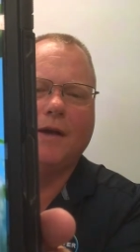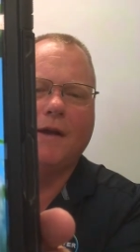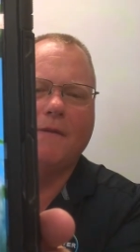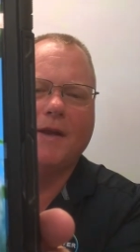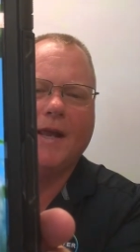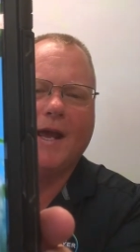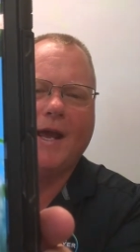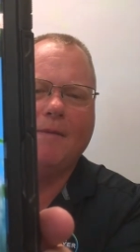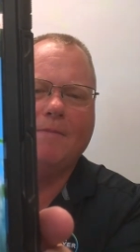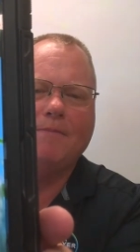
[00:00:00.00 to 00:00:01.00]
in the
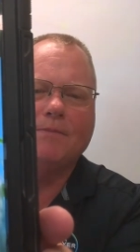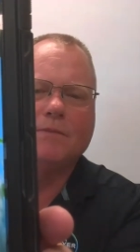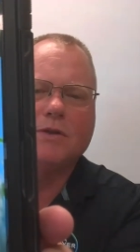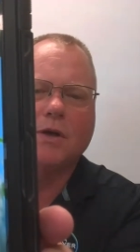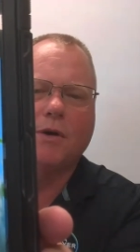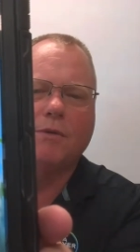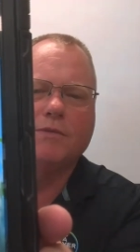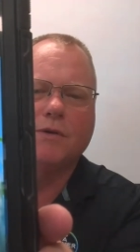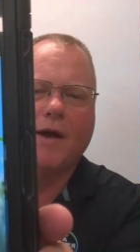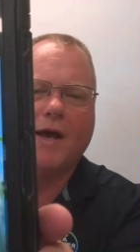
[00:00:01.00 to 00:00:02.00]
name. So
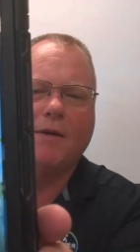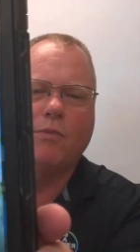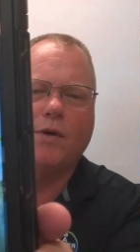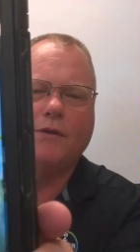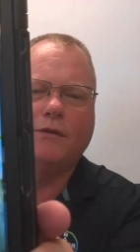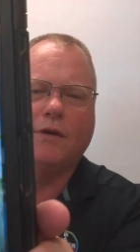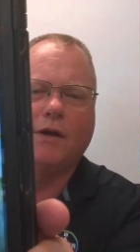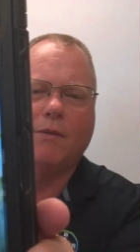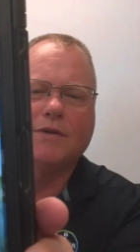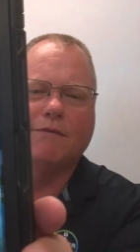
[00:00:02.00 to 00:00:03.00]
Adam, what's a
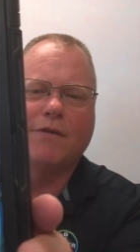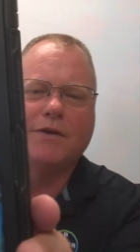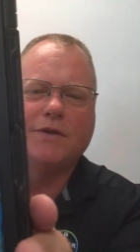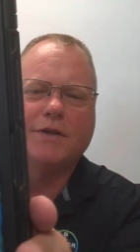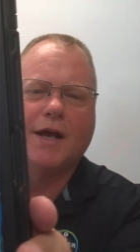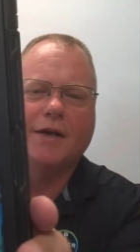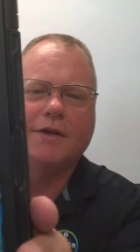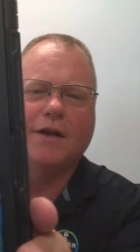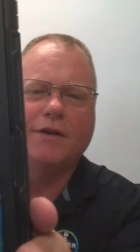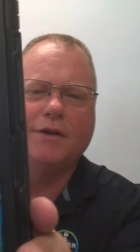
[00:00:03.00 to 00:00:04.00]
fungicide
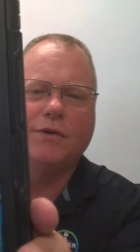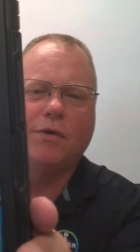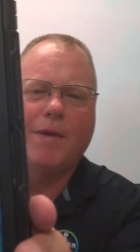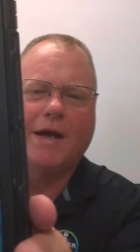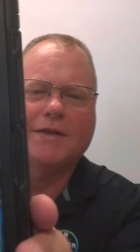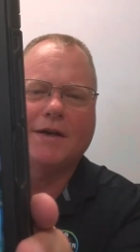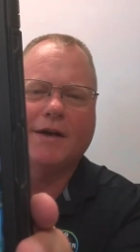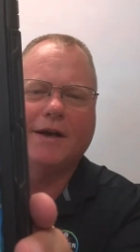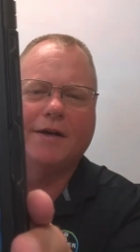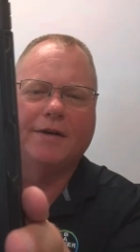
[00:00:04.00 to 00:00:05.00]
going to do to a
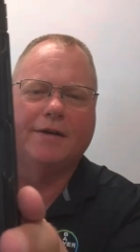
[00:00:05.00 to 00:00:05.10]
bacteria?